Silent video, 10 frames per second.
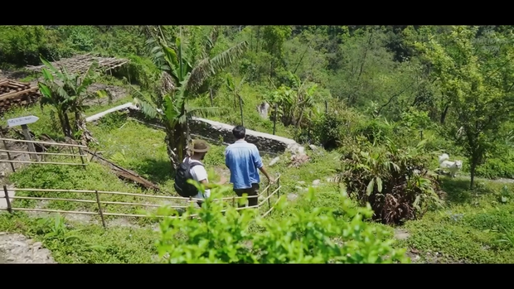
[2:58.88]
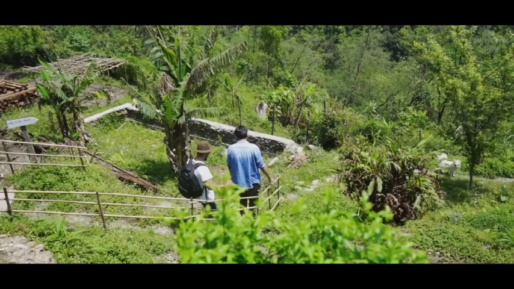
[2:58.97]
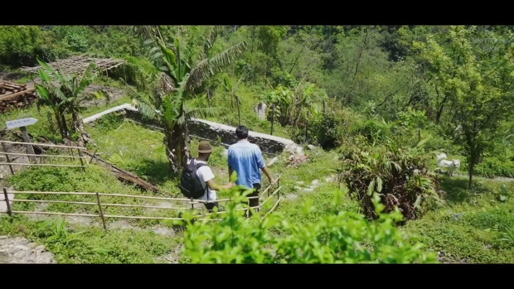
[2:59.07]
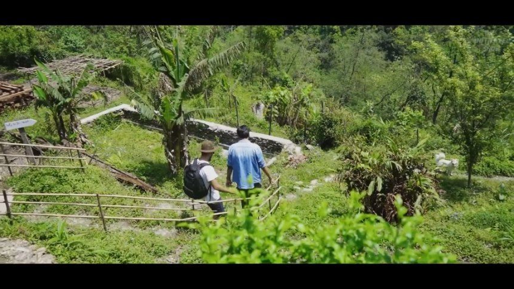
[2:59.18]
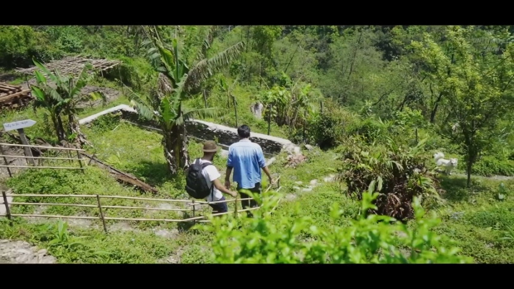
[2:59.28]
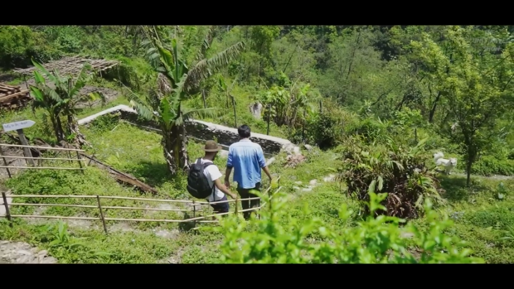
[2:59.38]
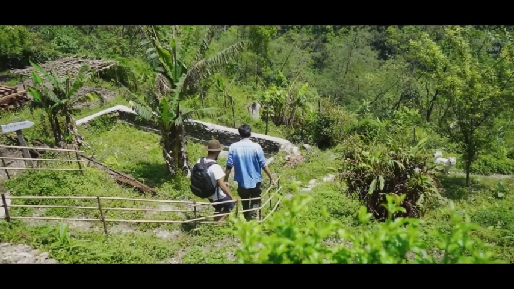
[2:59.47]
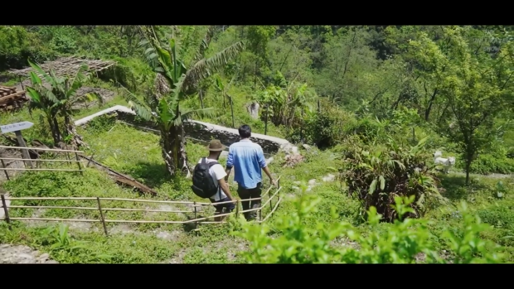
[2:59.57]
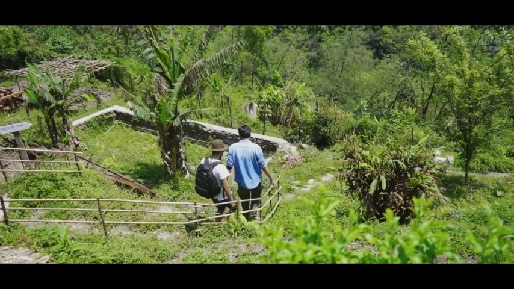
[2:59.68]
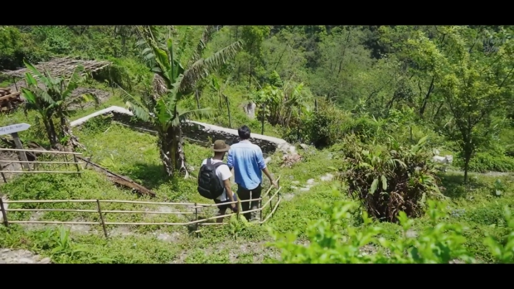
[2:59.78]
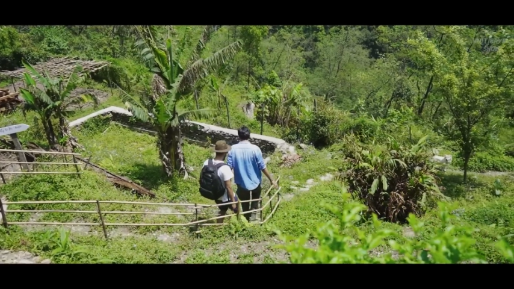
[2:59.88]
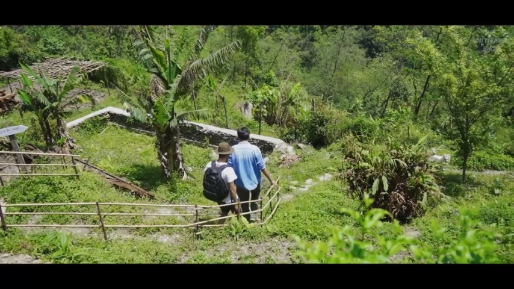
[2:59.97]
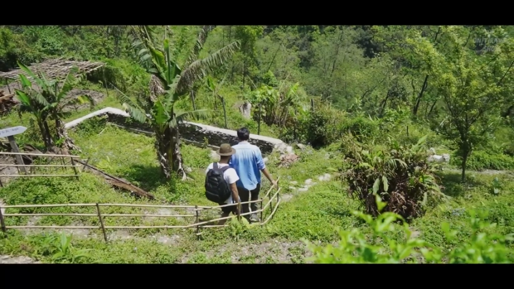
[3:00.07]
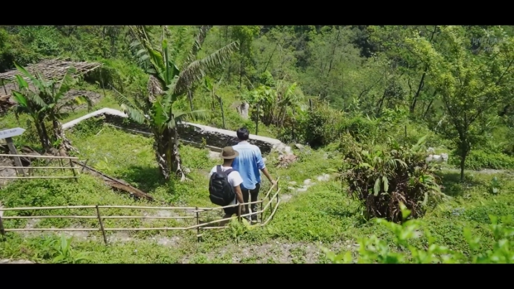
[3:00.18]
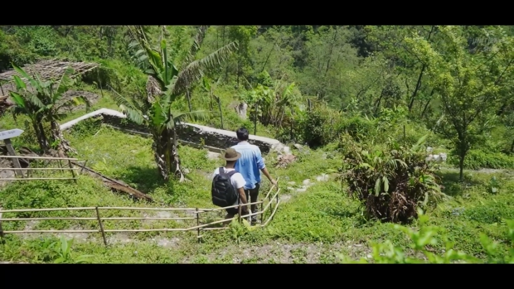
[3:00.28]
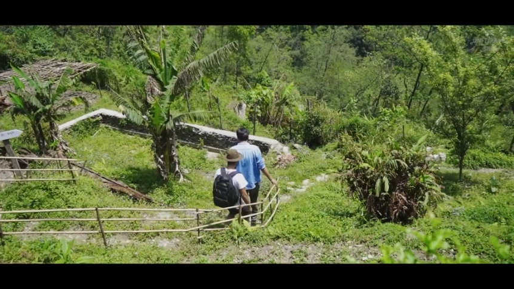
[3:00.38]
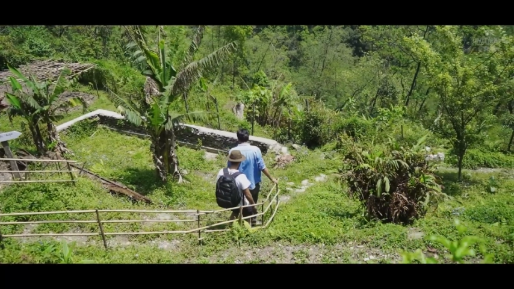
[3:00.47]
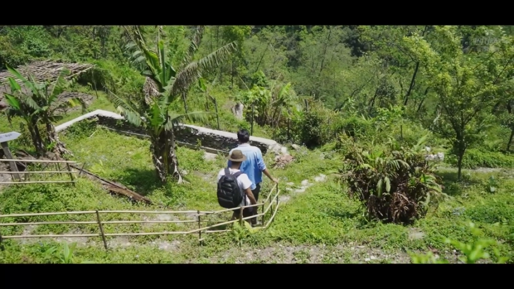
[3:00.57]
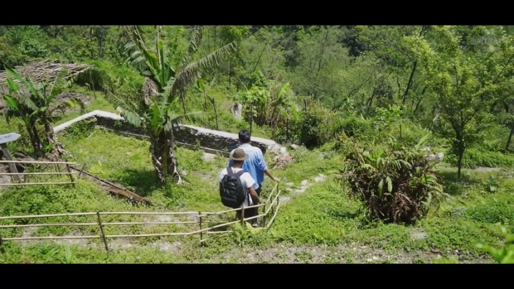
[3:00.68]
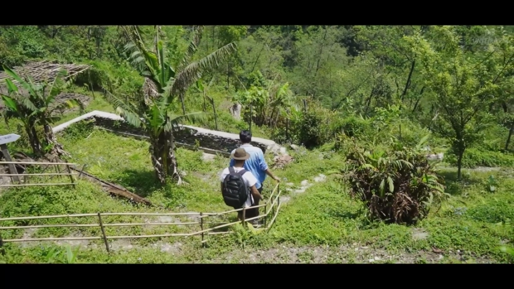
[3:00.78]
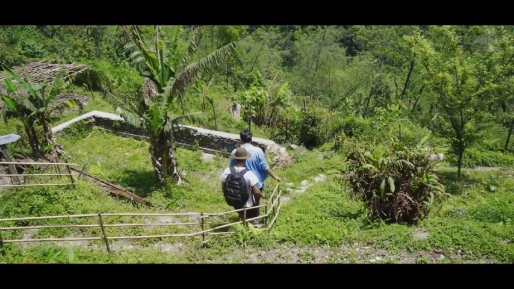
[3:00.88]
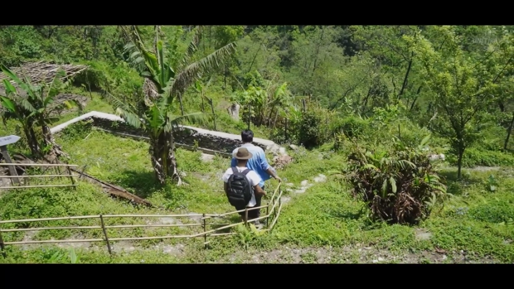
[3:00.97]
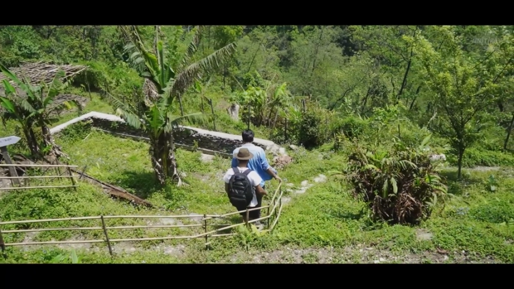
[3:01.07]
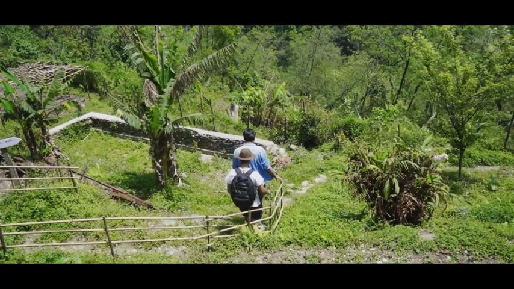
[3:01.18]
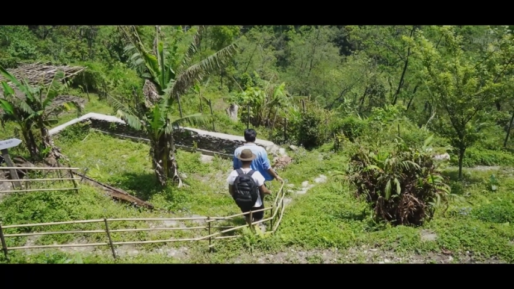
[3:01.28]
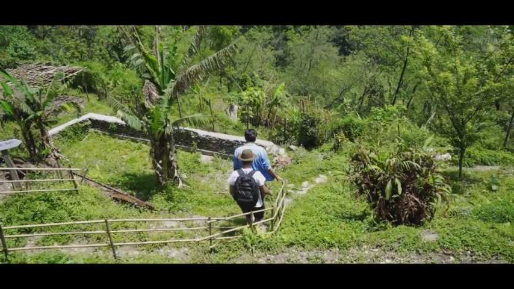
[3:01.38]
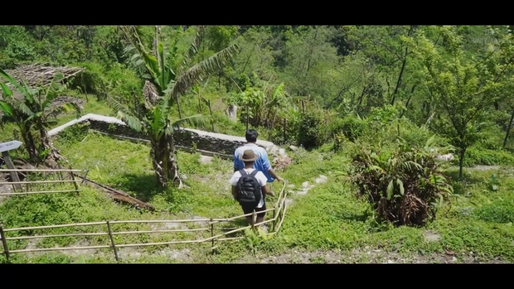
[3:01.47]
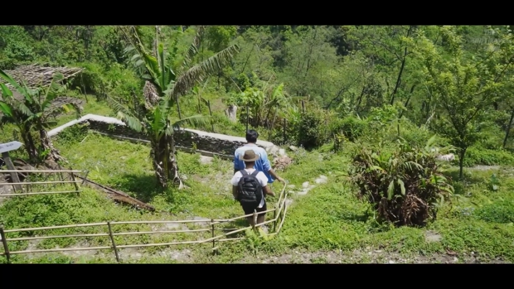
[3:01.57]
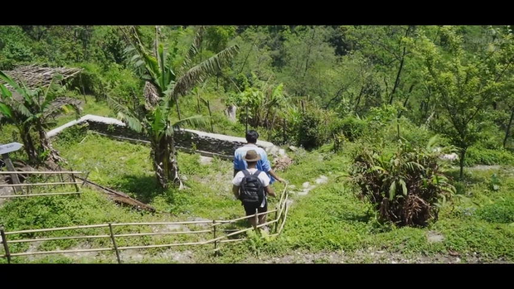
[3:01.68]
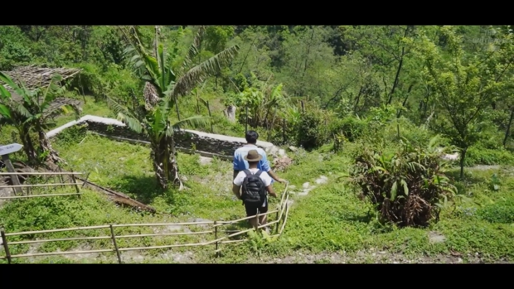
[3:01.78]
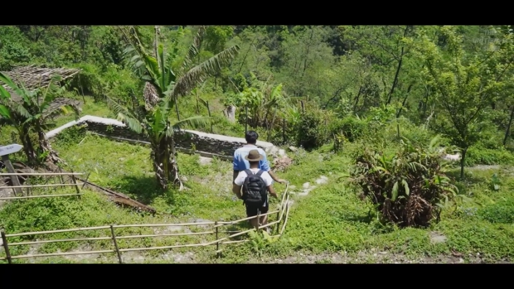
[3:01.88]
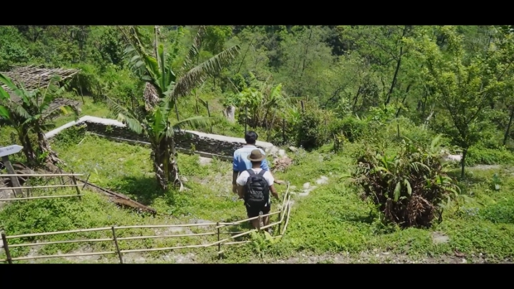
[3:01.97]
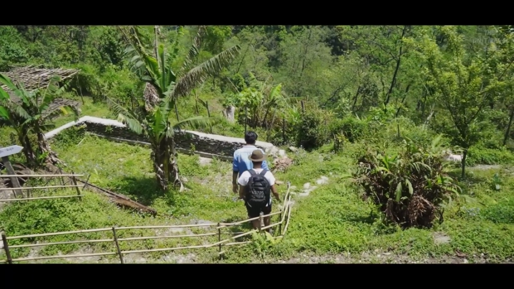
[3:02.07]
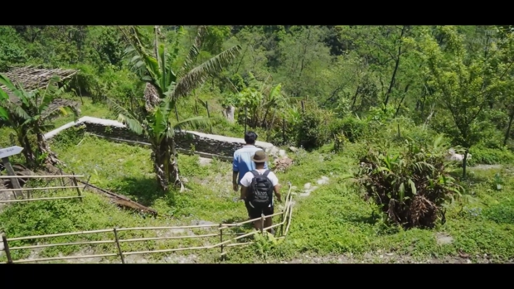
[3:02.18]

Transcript: Nobody's mouth can be seen.